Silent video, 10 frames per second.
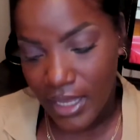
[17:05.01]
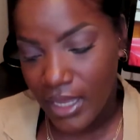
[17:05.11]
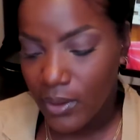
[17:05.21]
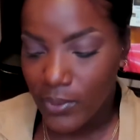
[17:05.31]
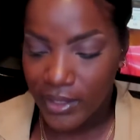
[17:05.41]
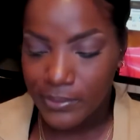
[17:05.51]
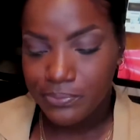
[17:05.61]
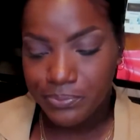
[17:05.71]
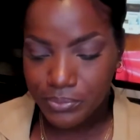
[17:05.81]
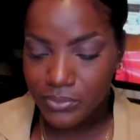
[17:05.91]
Anyway,
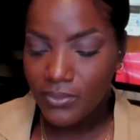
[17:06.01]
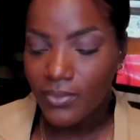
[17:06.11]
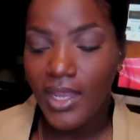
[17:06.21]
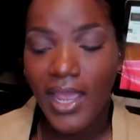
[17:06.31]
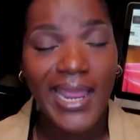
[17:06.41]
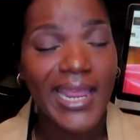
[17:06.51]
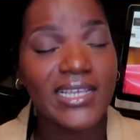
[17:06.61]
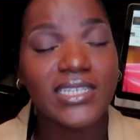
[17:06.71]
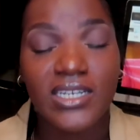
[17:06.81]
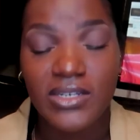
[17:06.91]

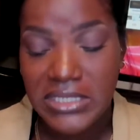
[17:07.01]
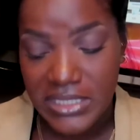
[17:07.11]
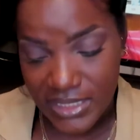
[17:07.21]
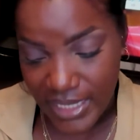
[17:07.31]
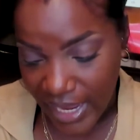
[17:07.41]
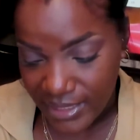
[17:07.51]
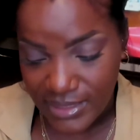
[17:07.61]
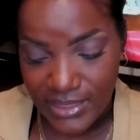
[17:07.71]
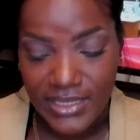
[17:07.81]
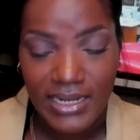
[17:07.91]
Ashley goes to the doctor
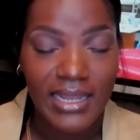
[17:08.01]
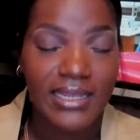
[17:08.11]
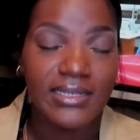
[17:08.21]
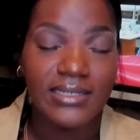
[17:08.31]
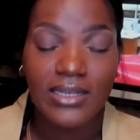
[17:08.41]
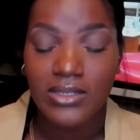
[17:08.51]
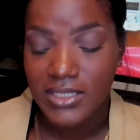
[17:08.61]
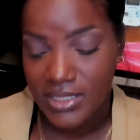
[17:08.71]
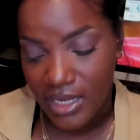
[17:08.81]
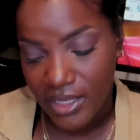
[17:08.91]
and goes
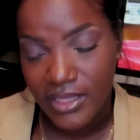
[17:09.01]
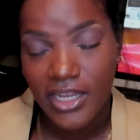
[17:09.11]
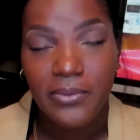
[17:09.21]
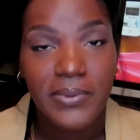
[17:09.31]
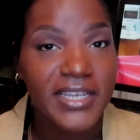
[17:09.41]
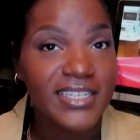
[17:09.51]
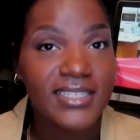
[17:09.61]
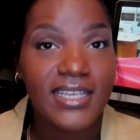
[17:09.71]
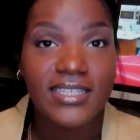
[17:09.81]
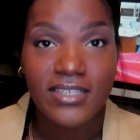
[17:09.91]
to see her therapist,
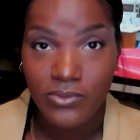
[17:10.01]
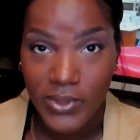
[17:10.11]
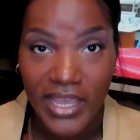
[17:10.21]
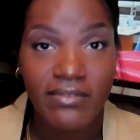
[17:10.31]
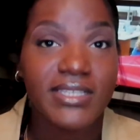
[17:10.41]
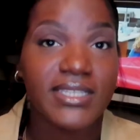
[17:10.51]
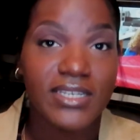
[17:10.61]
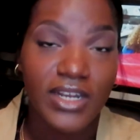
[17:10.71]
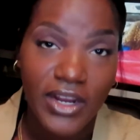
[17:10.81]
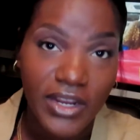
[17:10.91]
as if we haven't seen
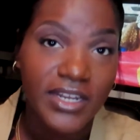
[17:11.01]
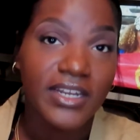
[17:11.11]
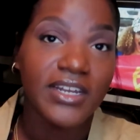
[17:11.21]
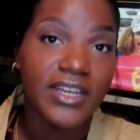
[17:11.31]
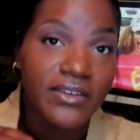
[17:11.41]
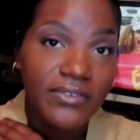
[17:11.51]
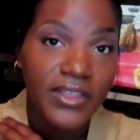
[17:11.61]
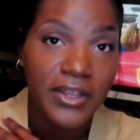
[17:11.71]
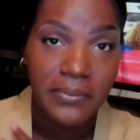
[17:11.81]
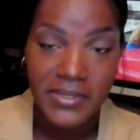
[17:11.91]
her in enough
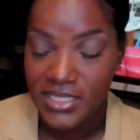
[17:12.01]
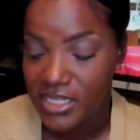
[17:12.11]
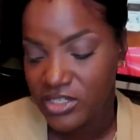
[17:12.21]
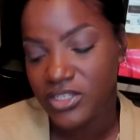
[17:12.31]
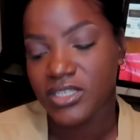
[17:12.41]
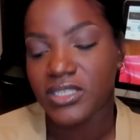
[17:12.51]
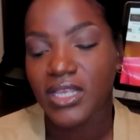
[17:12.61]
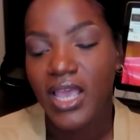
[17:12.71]
therapy sessions.